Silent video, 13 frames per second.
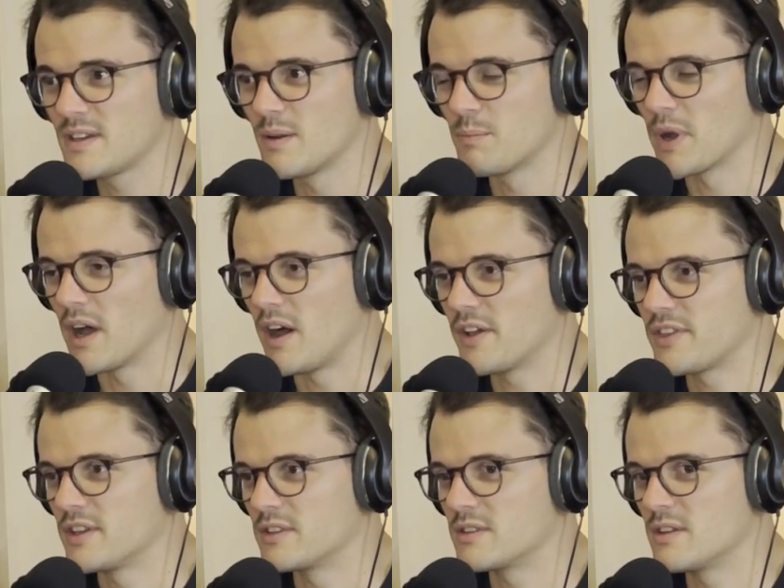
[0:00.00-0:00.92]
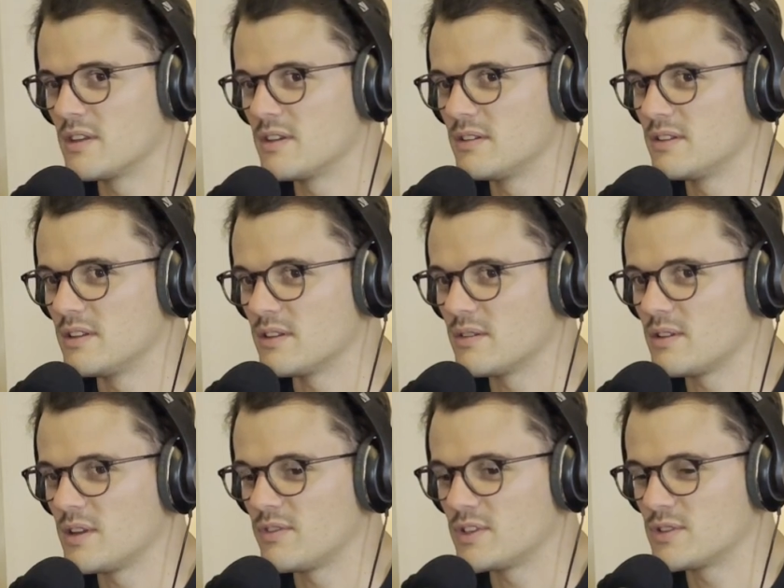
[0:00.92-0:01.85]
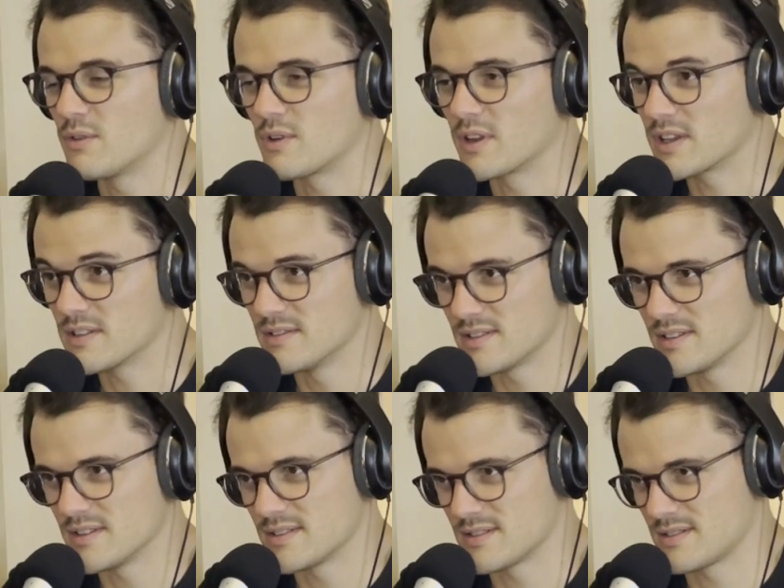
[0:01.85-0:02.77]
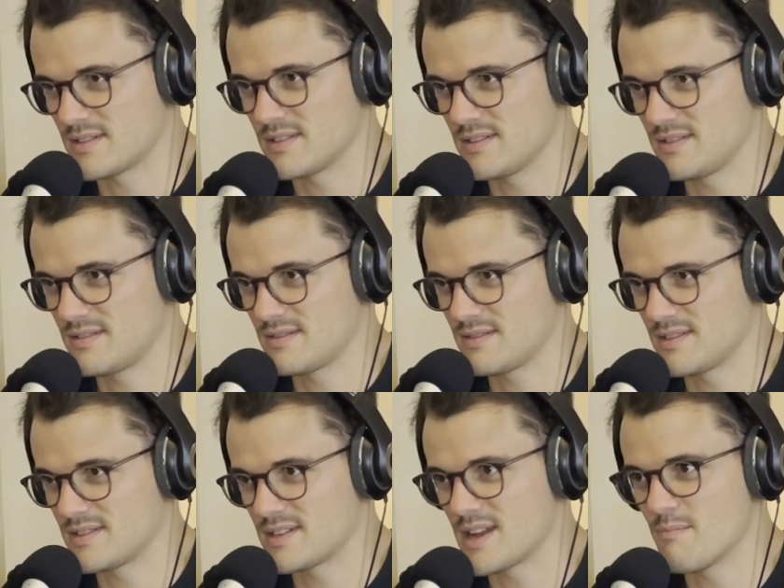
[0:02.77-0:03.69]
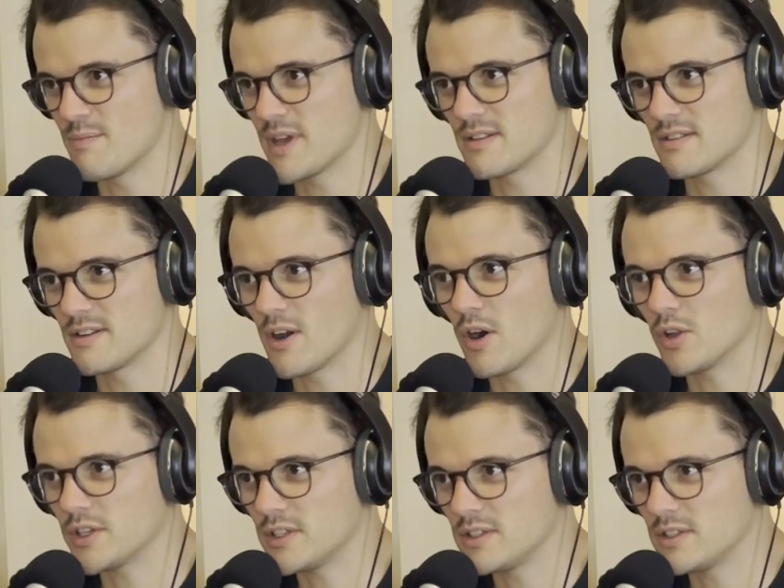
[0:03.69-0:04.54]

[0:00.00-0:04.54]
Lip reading: But I think if you're talking consistency, there's none better than Ollie.